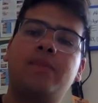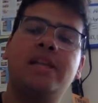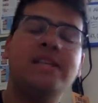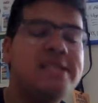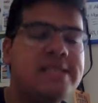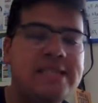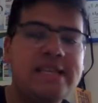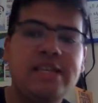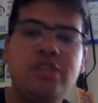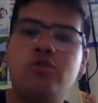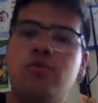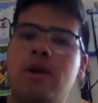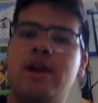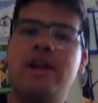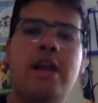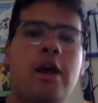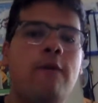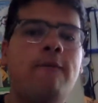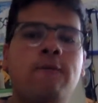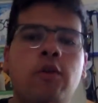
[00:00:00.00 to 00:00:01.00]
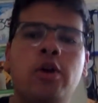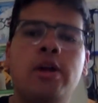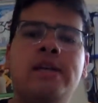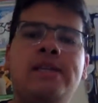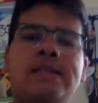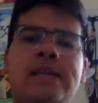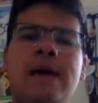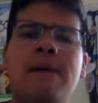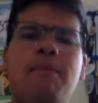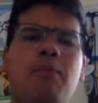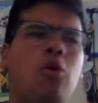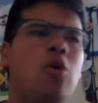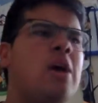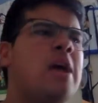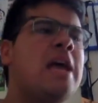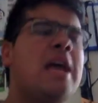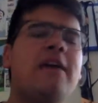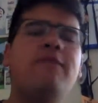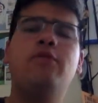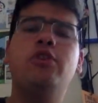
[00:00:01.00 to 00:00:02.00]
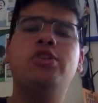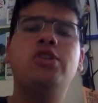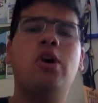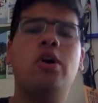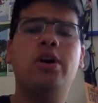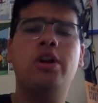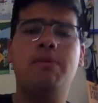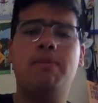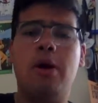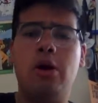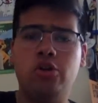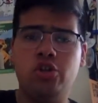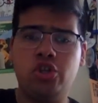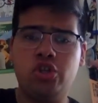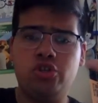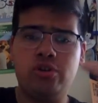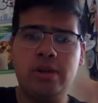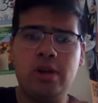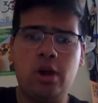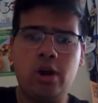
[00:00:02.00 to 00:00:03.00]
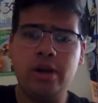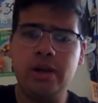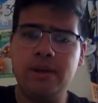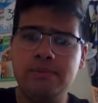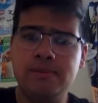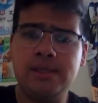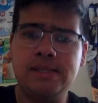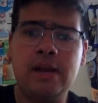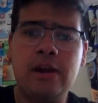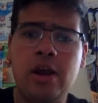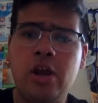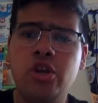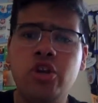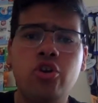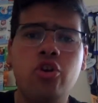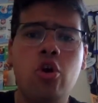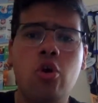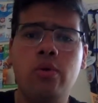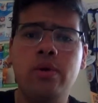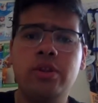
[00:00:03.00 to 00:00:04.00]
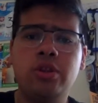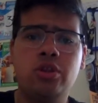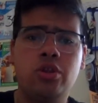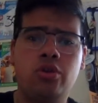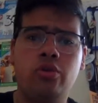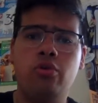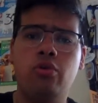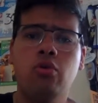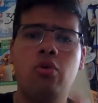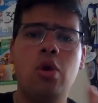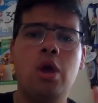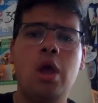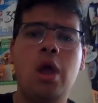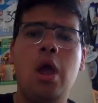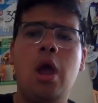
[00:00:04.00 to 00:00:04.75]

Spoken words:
sees right now. For example, if you're talking about A Streetcar Named Desire and you're going through